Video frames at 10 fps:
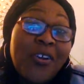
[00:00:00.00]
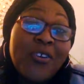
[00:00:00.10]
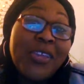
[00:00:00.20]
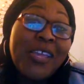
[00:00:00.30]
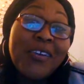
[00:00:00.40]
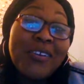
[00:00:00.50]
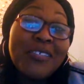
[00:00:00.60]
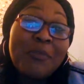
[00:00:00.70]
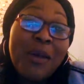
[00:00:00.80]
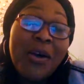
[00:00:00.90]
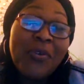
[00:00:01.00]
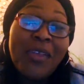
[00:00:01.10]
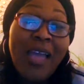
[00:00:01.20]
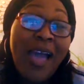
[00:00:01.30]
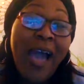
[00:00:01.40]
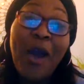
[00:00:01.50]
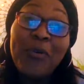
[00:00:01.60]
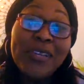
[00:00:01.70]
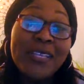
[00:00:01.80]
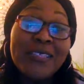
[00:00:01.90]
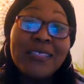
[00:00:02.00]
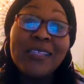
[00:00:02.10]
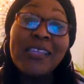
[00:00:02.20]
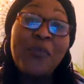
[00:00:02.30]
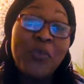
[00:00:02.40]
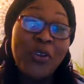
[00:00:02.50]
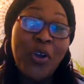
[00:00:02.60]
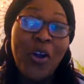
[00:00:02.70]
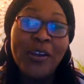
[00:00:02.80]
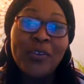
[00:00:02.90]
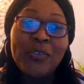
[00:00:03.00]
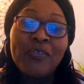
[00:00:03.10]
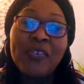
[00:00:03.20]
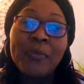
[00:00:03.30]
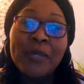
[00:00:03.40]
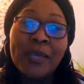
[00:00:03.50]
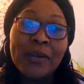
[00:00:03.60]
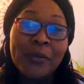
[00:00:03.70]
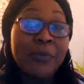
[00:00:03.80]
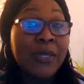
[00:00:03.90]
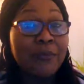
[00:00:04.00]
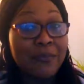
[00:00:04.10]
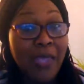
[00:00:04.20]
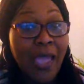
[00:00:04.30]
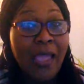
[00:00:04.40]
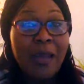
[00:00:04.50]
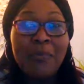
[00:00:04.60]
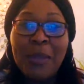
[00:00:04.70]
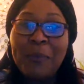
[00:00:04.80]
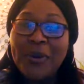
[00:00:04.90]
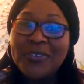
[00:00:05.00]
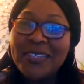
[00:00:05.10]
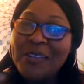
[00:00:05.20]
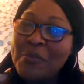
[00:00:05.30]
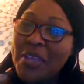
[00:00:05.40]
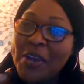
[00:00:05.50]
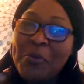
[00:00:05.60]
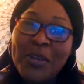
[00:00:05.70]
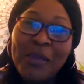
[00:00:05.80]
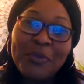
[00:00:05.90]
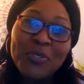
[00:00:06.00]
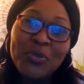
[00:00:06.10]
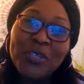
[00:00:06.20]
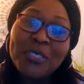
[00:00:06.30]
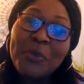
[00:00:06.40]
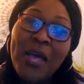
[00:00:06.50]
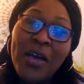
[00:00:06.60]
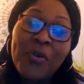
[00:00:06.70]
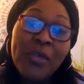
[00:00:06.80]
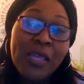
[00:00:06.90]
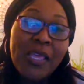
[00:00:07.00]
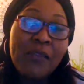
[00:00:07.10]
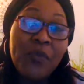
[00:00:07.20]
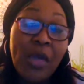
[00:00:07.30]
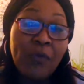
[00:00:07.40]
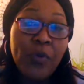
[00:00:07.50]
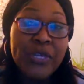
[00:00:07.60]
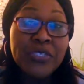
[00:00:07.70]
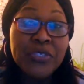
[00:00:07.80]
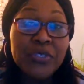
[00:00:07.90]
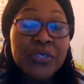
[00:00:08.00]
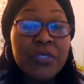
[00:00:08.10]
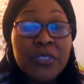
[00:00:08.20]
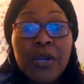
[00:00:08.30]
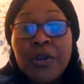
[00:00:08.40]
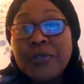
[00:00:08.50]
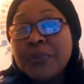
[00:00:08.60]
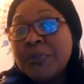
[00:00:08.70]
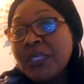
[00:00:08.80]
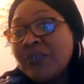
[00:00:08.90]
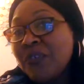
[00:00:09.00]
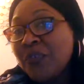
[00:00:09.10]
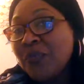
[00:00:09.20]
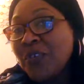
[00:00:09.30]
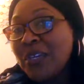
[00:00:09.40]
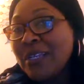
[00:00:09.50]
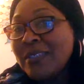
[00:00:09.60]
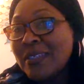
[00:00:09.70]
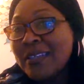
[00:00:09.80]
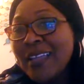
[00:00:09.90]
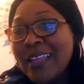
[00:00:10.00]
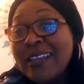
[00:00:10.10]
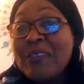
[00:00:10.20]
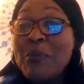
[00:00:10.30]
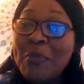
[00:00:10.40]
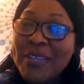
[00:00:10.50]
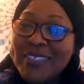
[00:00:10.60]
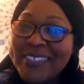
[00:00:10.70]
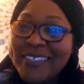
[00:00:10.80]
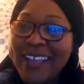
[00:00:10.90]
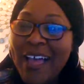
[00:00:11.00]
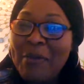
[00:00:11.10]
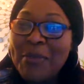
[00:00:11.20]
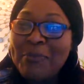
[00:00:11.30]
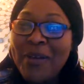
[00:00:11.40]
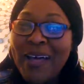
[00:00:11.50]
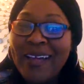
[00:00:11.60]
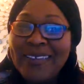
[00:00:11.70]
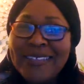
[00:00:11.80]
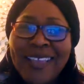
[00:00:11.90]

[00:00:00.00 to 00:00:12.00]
or curious about how it is to live with a cardio defibrillator. But hey, I'm that person. I'm here. My name is Dorcas Powell. If you have questions or concerns, please feel free to leave a message in the comment box,